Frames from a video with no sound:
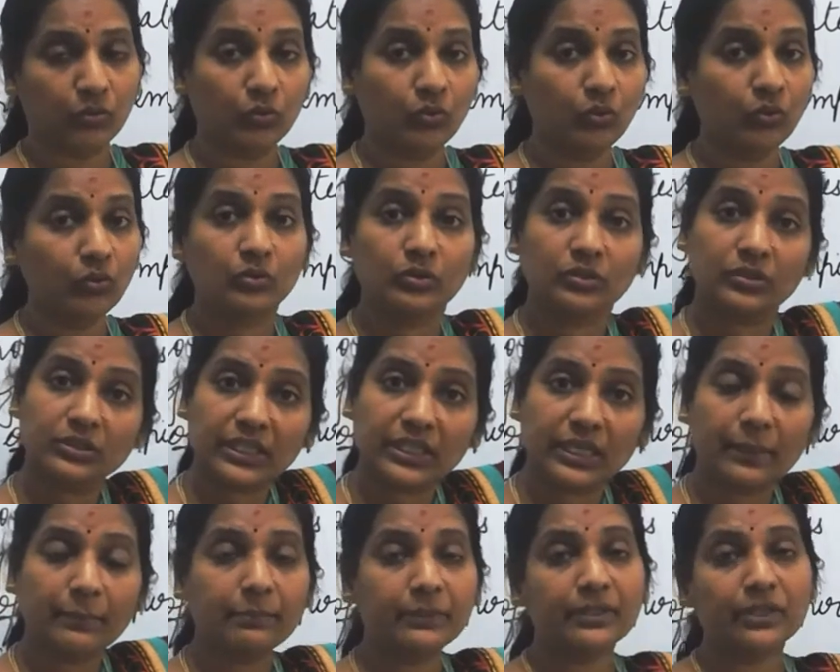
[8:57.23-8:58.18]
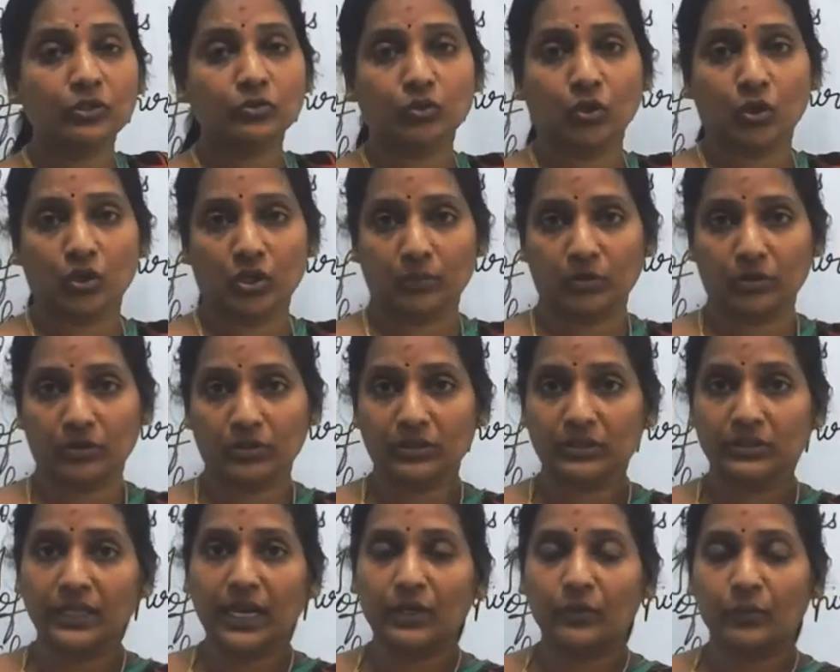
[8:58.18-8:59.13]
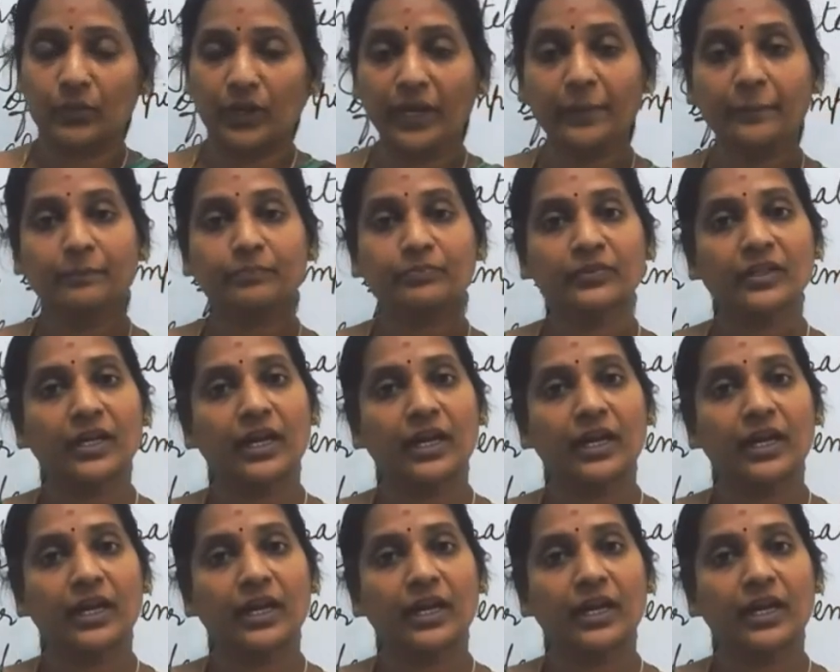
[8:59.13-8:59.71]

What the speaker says: Who? The emperor thought about that way.